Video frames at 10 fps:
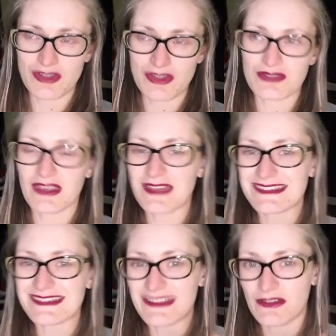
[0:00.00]
He was getting
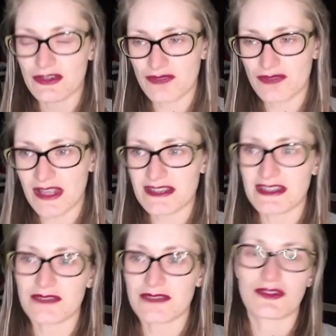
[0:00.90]
dehydrated. It
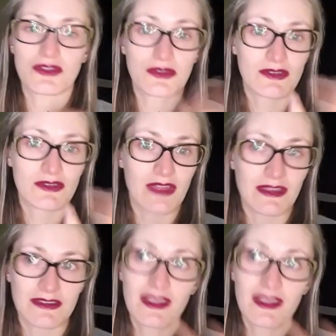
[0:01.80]
wasn't good, and